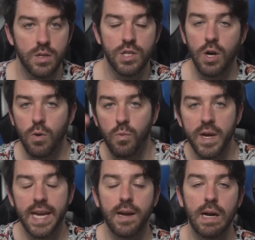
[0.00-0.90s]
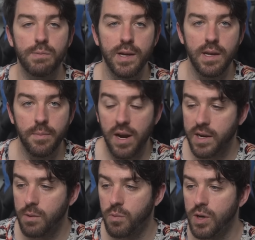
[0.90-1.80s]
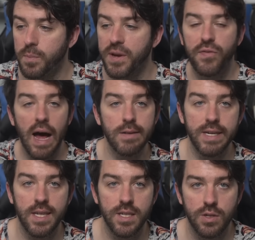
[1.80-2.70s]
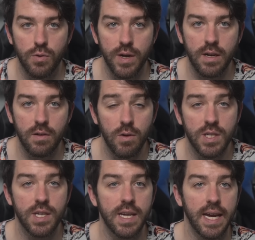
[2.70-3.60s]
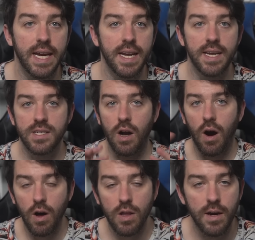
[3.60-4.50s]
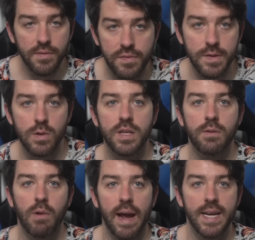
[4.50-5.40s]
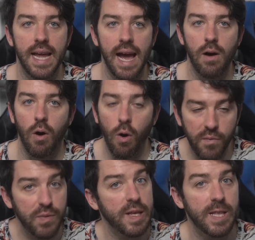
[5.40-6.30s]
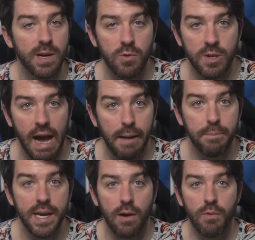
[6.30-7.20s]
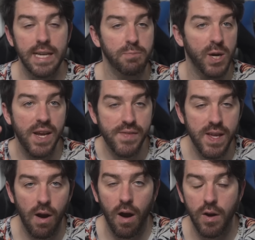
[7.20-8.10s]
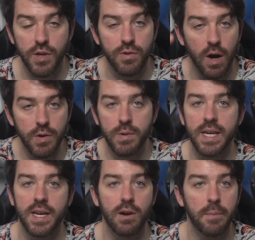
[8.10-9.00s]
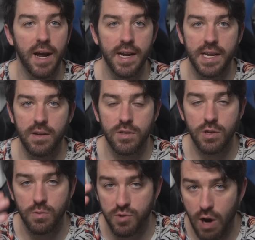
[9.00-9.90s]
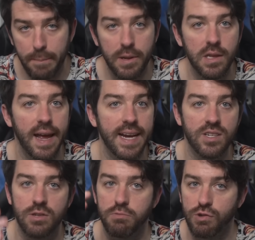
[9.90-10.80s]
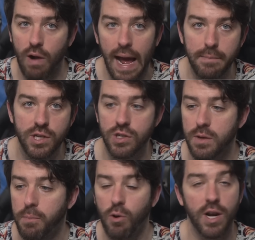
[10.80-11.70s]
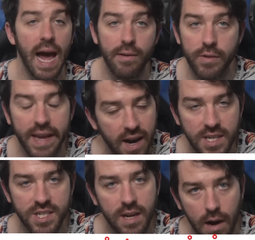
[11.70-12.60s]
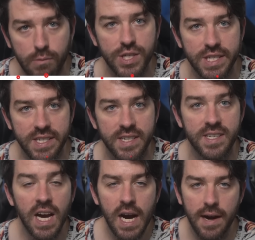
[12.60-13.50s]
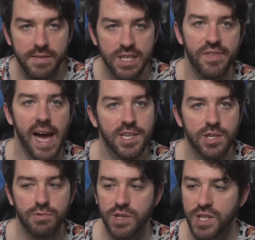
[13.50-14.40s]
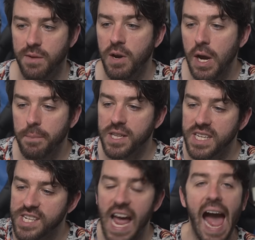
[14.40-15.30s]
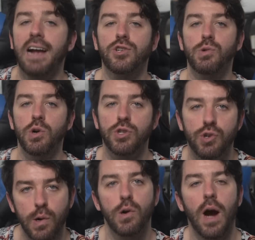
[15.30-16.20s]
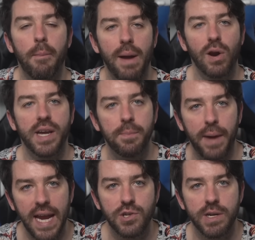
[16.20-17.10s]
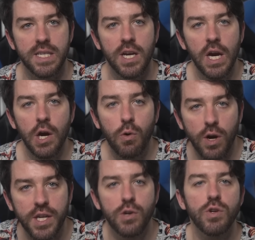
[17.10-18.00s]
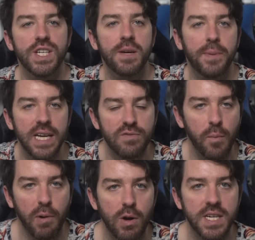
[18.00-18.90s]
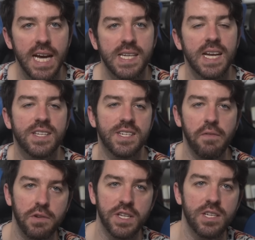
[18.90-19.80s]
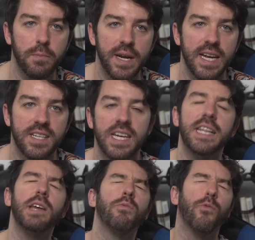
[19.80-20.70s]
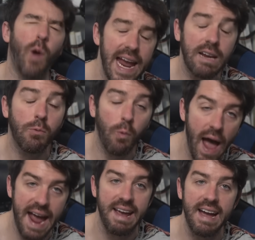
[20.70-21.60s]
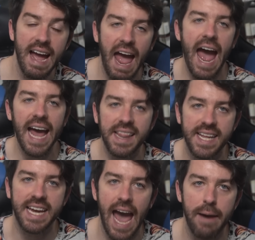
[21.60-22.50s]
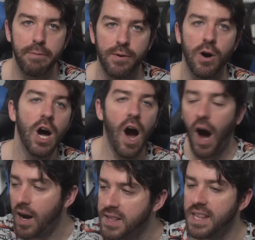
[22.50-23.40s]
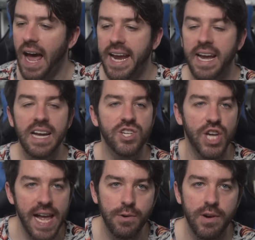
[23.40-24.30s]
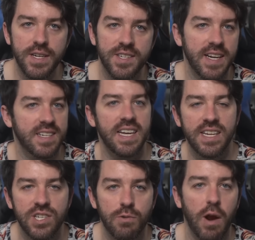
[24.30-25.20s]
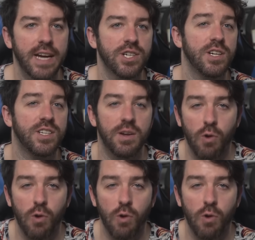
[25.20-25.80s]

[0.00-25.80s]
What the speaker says: So we here at Really American will be following this story closely. It is all unfolding right now. Hopefully there will not be arrests, but if there are, you know you can hear about it here. So drop a like, subscribe to support not only us and our resistance of this fascist regime, but these actual true American patriots who are using peaceful protest and civil disobedience in the right way at the Capitol, unlike January 6th insurrectionist,